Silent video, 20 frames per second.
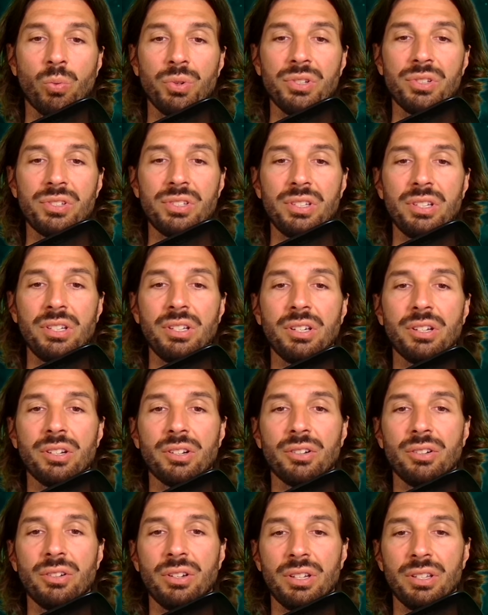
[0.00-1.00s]
we see
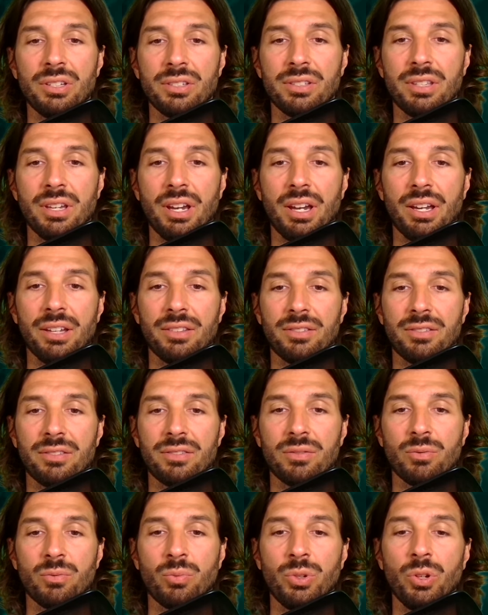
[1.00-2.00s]
here is
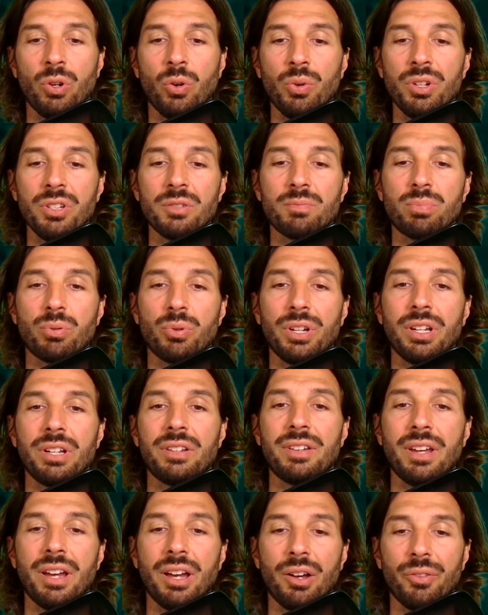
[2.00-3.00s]
that we always break
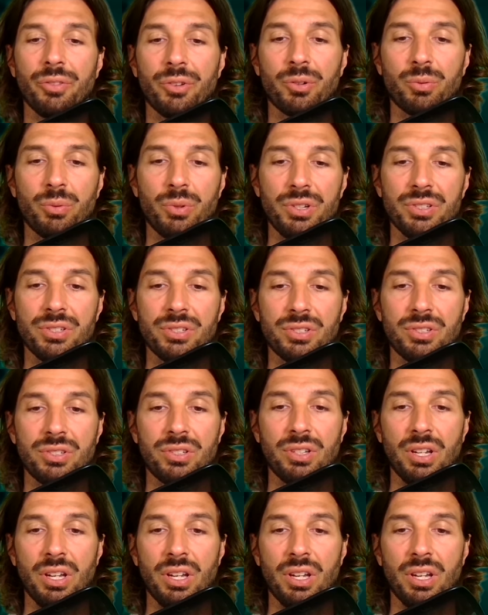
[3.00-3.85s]
down the risk